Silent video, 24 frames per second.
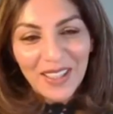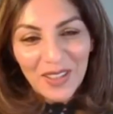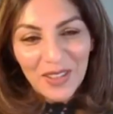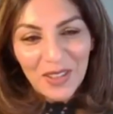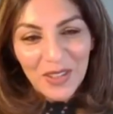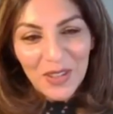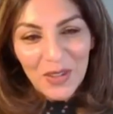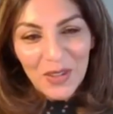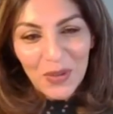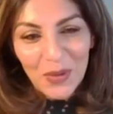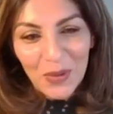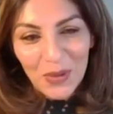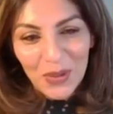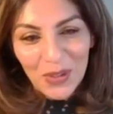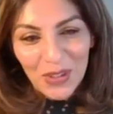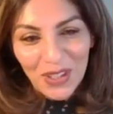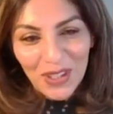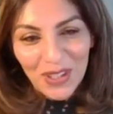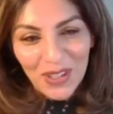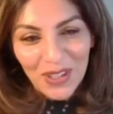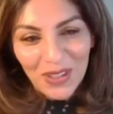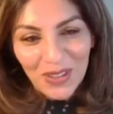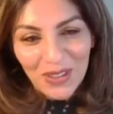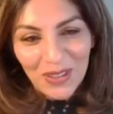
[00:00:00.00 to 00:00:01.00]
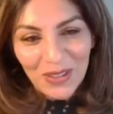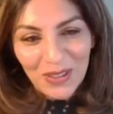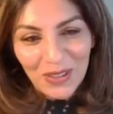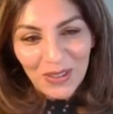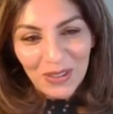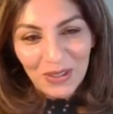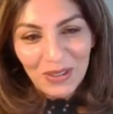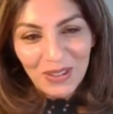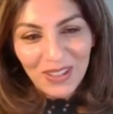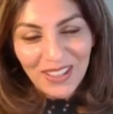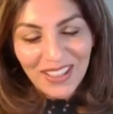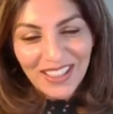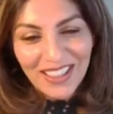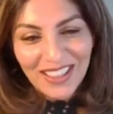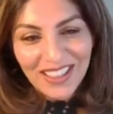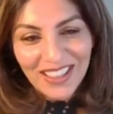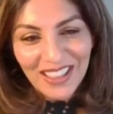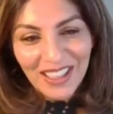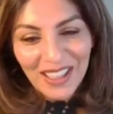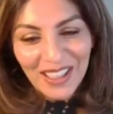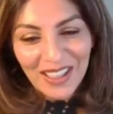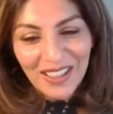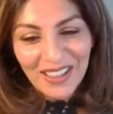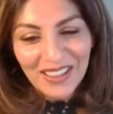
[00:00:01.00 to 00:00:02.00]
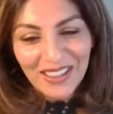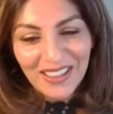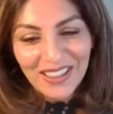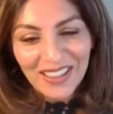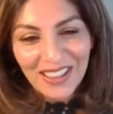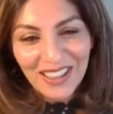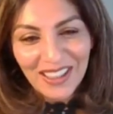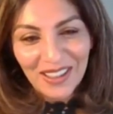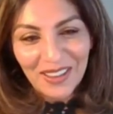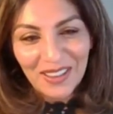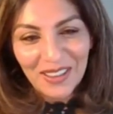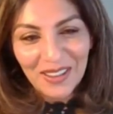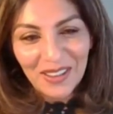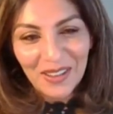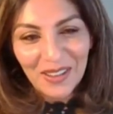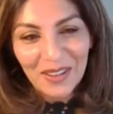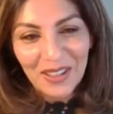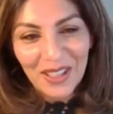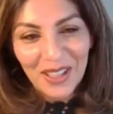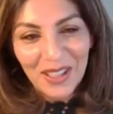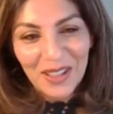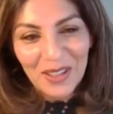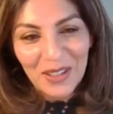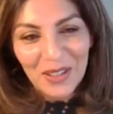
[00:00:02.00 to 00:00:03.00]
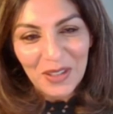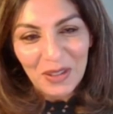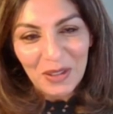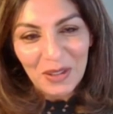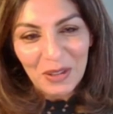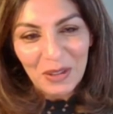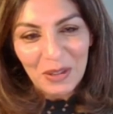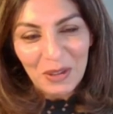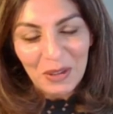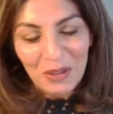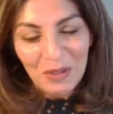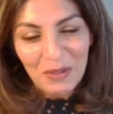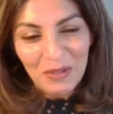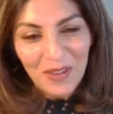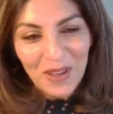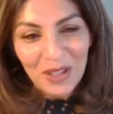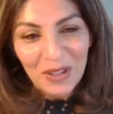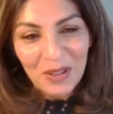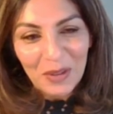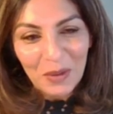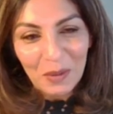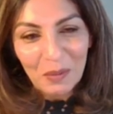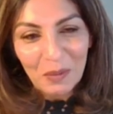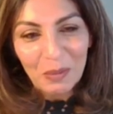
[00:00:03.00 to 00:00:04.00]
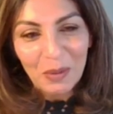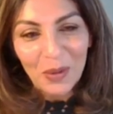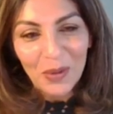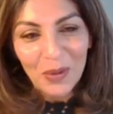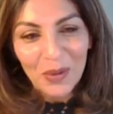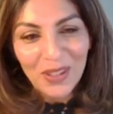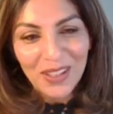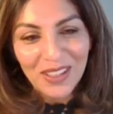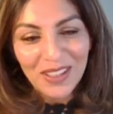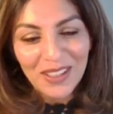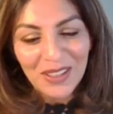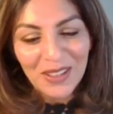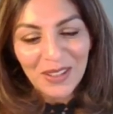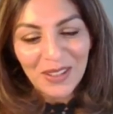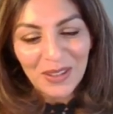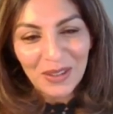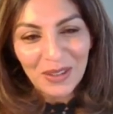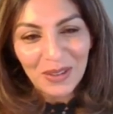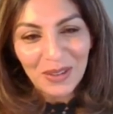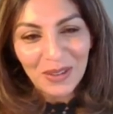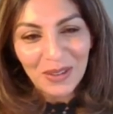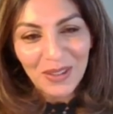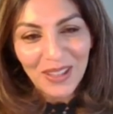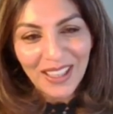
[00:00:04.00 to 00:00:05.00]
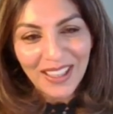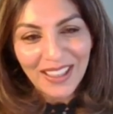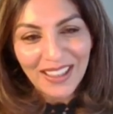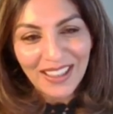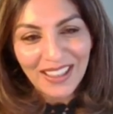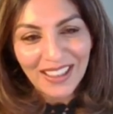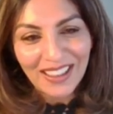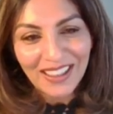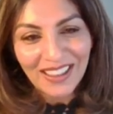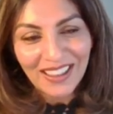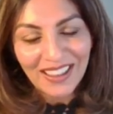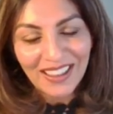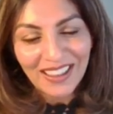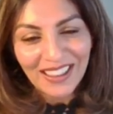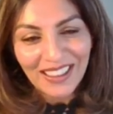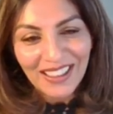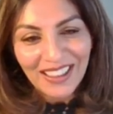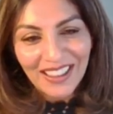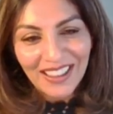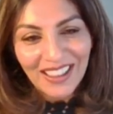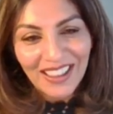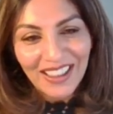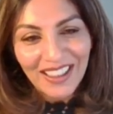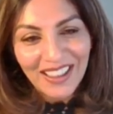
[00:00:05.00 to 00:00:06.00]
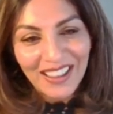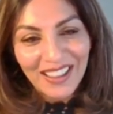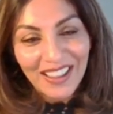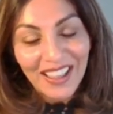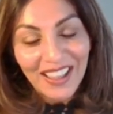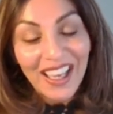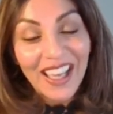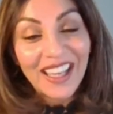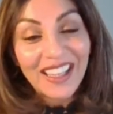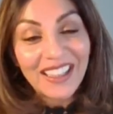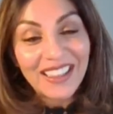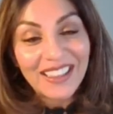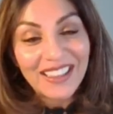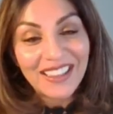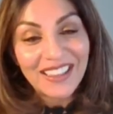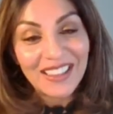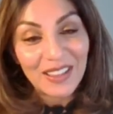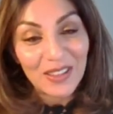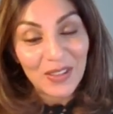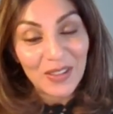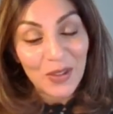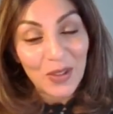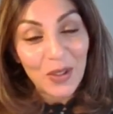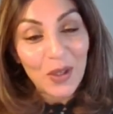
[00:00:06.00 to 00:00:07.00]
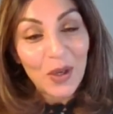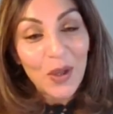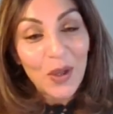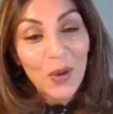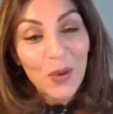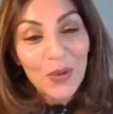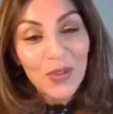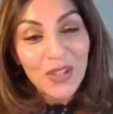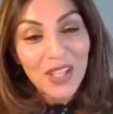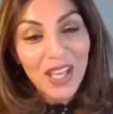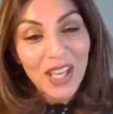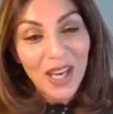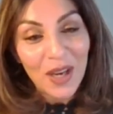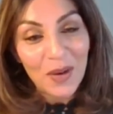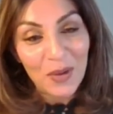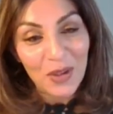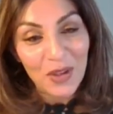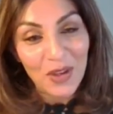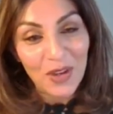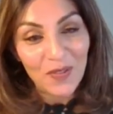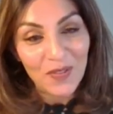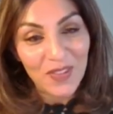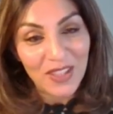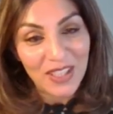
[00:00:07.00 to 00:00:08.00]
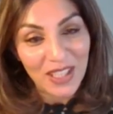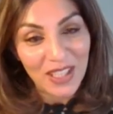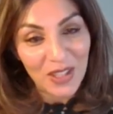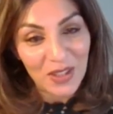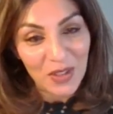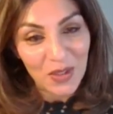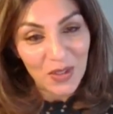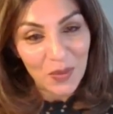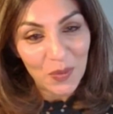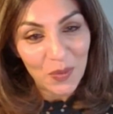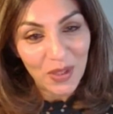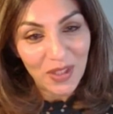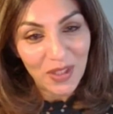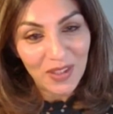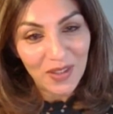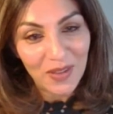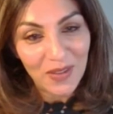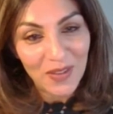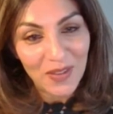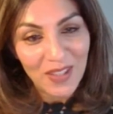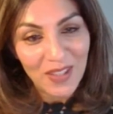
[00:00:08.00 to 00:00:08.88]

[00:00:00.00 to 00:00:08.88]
to talk to you, Chris, and I think that is a very good point to, I think, end or close our conversation with you.